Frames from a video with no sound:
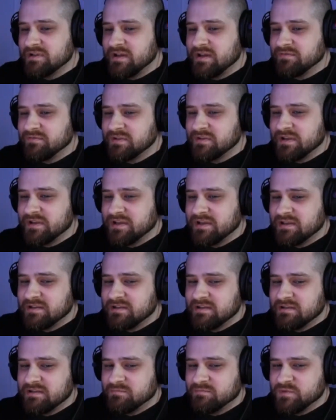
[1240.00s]
feel like
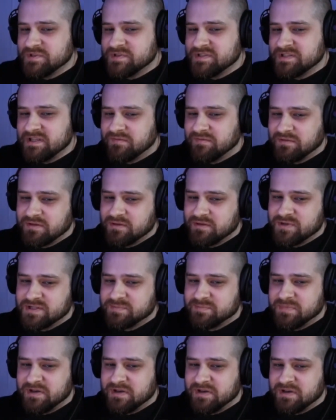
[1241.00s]
it was definitely a
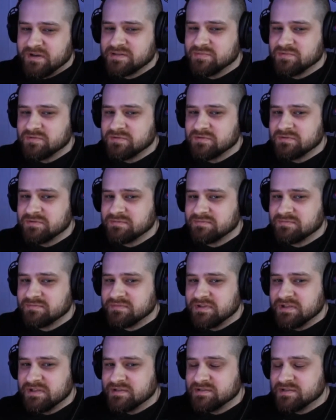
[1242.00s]
responsible
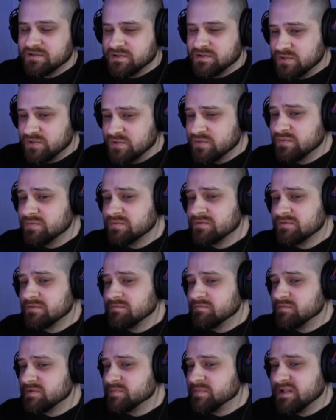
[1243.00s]
thing to do,
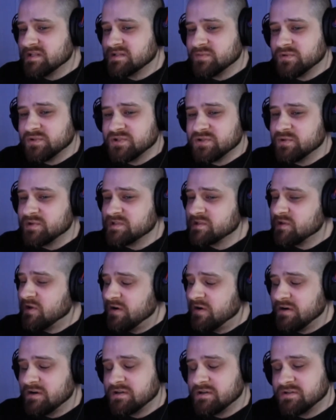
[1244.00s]
responsible choice, a
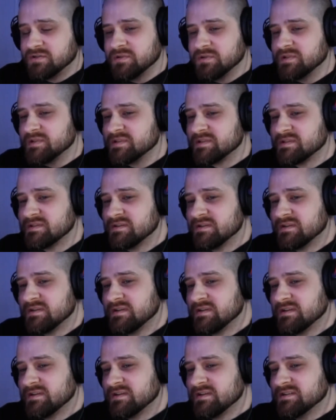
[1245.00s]
hard choice
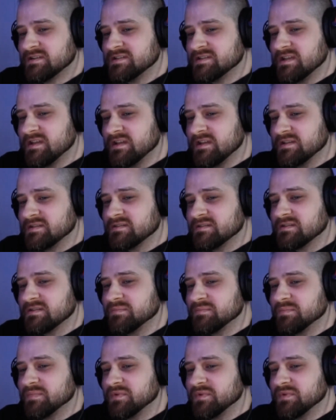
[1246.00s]
to cancel it.
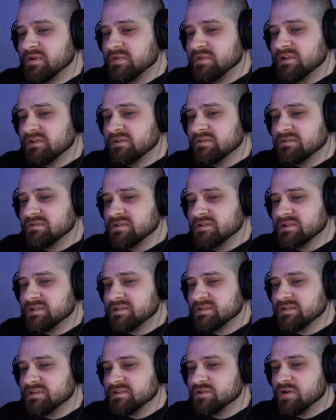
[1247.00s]
But I mean, just
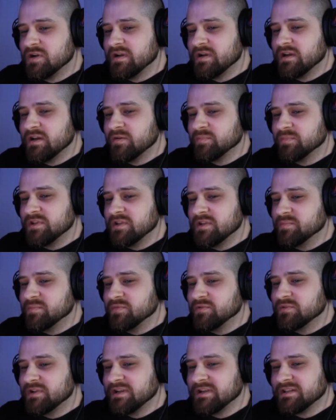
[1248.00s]
to draw out
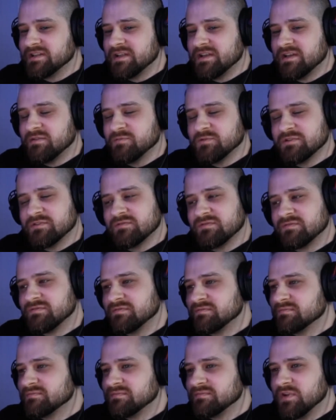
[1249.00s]
people like that would have
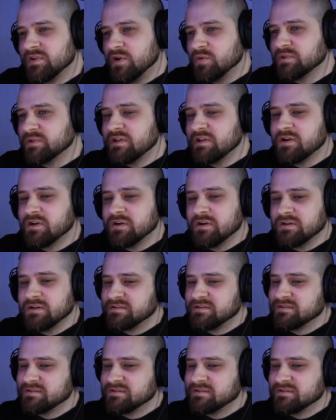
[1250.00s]
only hurt. So